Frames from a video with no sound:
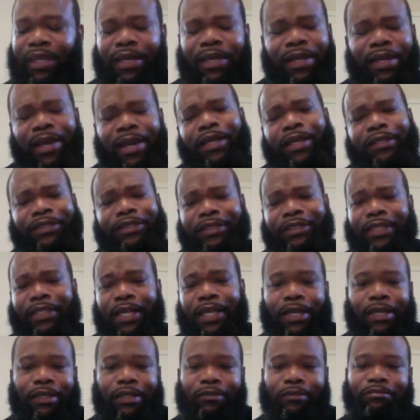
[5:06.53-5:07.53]
and not just
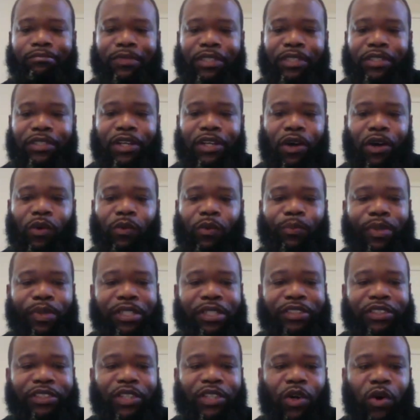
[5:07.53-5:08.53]
getting,
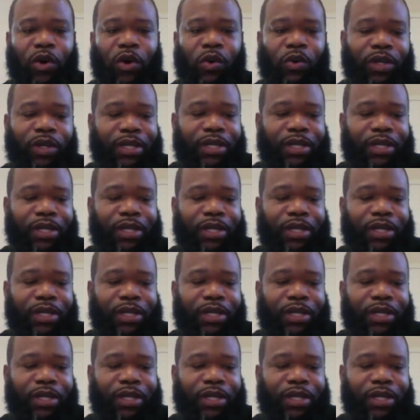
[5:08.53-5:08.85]
pigeonholed